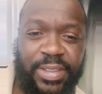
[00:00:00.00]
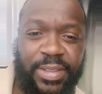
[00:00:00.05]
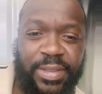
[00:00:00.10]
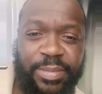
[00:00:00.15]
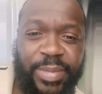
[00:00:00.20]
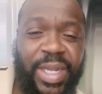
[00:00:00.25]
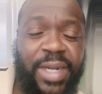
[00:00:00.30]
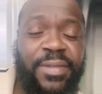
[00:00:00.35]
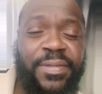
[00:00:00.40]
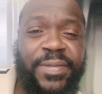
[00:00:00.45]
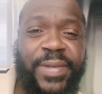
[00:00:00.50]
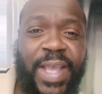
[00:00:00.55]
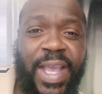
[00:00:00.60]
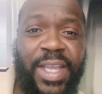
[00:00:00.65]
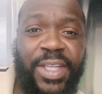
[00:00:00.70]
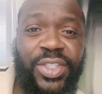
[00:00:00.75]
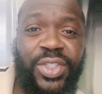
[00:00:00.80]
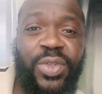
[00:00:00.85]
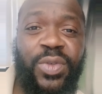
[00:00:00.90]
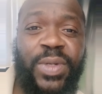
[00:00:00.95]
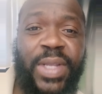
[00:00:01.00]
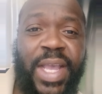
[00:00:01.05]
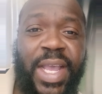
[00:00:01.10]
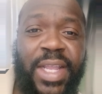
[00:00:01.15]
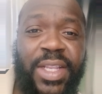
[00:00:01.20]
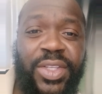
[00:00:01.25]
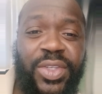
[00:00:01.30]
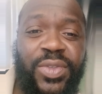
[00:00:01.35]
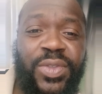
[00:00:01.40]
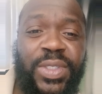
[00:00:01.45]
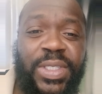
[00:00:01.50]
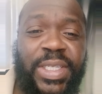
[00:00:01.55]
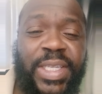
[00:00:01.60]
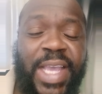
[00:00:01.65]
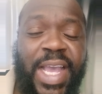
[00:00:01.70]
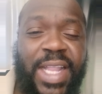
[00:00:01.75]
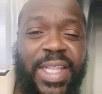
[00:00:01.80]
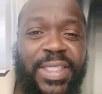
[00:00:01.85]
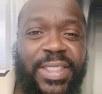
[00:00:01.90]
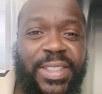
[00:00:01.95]
Matter of fact, do that using
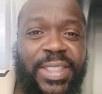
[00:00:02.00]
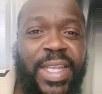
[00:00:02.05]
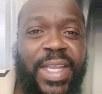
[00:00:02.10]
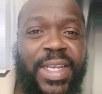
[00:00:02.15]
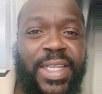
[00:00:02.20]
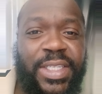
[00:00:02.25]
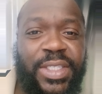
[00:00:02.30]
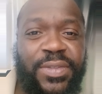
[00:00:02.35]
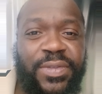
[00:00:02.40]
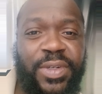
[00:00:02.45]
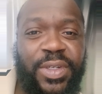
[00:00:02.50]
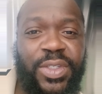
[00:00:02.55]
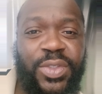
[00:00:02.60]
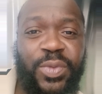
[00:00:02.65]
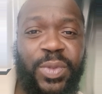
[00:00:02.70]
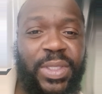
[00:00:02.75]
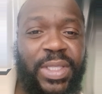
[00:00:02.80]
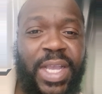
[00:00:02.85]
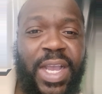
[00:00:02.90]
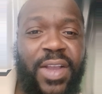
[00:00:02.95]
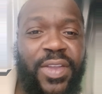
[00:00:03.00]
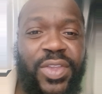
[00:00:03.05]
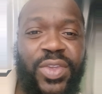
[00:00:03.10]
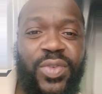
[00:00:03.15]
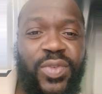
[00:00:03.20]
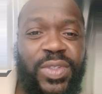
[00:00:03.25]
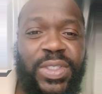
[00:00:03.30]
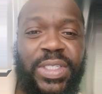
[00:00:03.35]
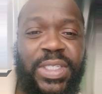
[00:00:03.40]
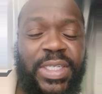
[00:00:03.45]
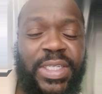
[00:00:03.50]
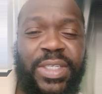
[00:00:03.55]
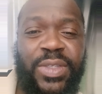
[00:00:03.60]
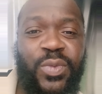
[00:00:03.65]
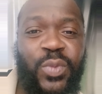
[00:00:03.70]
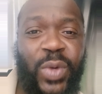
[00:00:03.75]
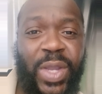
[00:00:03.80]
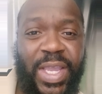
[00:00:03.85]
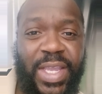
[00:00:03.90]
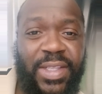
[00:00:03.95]
calisthenics first without using any
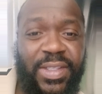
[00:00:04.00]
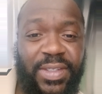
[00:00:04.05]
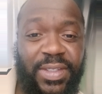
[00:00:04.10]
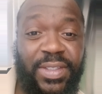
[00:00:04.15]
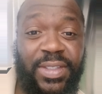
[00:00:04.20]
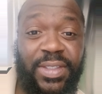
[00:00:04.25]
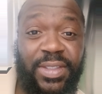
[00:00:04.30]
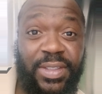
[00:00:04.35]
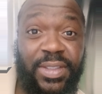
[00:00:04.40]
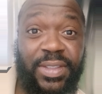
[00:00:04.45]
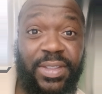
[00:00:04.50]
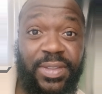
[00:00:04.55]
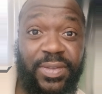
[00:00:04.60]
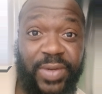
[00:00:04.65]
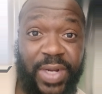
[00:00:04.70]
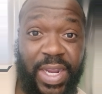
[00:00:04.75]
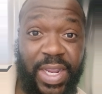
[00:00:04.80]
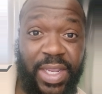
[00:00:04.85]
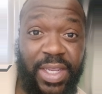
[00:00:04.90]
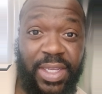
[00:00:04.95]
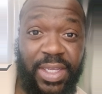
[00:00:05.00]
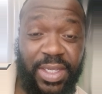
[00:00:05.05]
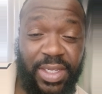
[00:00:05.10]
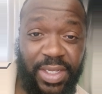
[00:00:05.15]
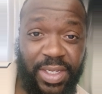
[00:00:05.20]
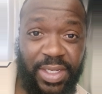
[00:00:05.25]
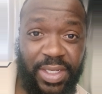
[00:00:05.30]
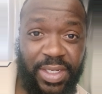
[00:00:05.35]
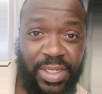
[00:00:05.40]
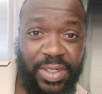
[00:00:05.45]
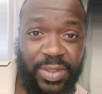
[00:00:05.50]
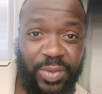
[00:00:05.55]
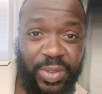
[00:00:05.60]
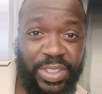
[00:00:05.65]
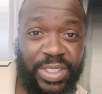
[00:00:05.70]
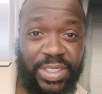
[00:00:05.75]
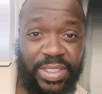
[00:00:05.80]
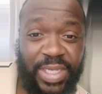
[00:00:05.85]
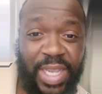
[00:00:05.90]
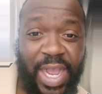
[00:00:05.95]
weights, right?
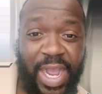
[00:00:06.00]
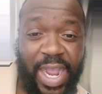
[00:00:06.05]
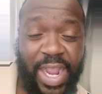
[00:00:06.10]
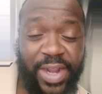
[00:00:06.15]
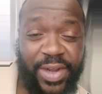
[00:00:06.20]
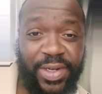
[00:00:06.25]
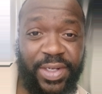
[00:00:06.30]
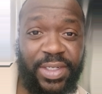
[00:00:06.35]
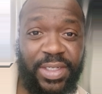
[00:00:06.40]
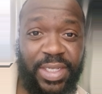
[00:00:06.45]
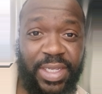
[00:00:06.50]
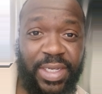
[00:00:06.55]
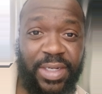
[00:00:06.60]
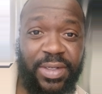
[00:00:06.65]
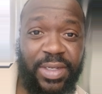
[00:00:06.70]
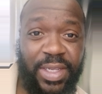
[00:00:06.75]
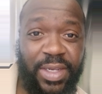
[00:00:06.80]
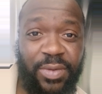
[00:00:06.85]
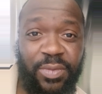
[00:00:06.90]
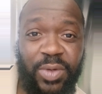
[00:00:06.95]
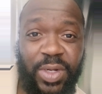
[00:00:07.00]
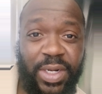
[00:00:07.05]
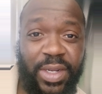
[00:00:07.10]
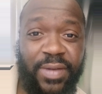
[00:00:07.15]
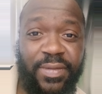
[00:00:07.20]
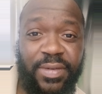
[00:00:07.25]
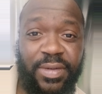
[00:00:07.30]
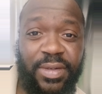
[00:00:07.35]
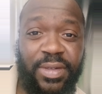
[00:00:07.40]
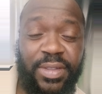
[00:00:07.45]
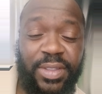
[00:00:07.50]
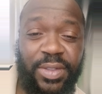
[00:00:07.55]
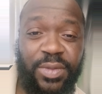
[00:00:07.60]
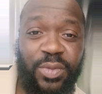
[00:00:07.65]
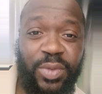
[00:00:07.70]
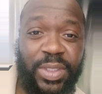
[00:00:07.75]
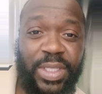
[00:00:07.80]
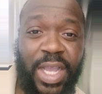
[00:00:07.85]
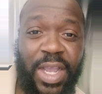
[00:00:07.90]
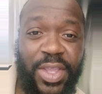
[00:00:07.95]
Which is iron and, and whatever,
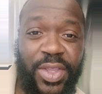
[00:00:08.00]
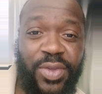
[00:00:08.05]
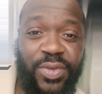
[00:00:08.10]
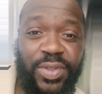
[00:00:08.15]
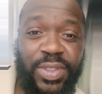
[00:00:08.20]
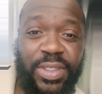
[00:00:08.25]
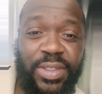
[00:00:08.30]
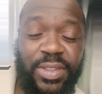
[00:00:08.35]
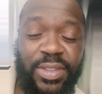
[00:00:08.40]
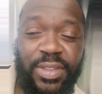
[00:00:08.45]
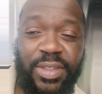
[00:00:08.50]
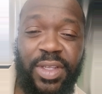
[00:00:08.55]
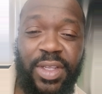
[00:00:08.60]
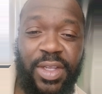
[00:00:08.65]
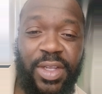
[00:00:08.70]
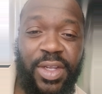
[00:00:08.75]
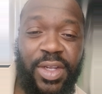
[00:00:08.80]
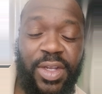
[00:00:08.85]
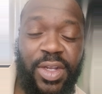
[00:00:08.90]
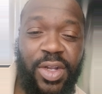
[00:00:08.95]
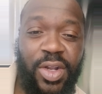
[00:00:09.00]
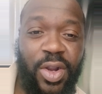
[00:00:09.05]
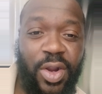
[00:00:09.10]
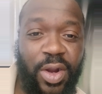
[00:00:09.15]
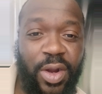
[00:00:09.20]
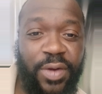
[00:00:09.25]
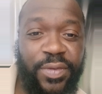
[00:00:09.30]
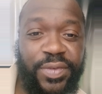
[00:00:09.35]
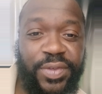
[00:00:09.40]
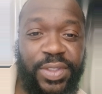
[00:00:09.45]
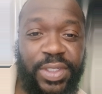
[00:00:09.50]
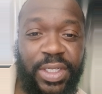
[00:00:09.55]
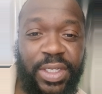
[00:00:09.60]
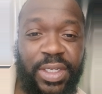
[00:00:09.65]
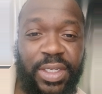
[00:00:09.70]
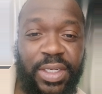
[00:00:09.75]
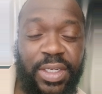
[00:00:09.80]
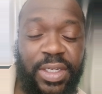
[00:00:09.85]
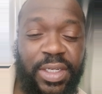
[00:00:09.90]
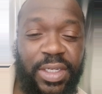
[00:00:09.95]
without using earth's uh,
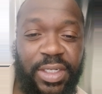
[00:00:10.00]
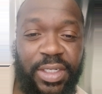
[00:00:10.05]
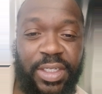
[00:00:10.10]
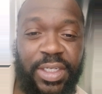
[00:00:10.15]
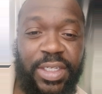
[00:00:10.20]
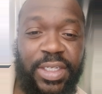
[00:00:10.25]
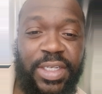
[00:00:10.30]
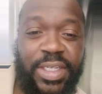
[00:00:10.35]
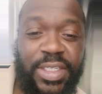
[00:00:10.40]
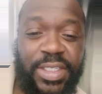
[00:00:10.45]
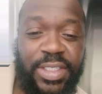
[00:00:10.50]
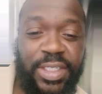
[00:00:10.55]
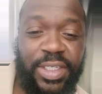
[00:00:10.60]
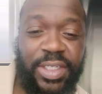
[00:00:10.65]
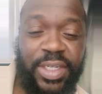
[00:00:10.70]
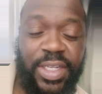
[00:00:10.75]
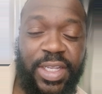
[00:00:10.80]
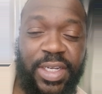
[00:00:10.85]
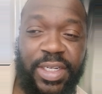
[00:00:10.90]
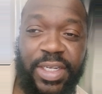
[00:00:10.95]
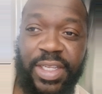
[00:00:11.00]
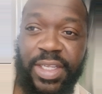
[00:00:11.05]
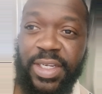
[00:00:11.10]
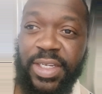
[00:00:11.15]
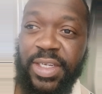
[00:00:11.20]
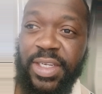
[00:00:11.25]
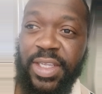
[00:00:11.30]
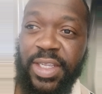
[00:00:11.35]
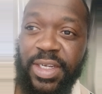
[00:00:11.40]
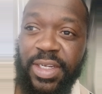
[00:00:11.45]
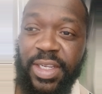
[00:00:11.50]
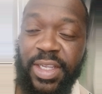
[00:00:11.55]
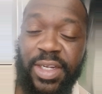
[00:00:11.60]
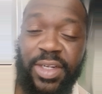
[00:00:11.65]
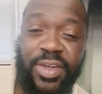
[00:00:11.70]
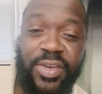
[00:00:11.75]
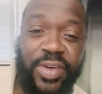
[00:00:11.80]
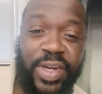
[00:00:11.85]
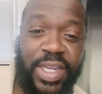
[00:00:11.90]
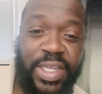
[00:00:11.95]
uh goodness and, and, and,
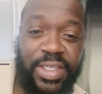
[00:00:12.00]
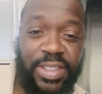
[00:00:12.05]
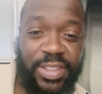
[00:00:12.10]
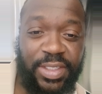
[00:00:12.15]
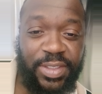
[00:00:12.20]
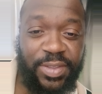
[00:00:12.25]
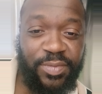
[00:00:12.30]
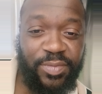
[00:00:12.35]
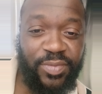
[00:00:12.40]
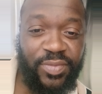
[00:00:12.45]
and grace.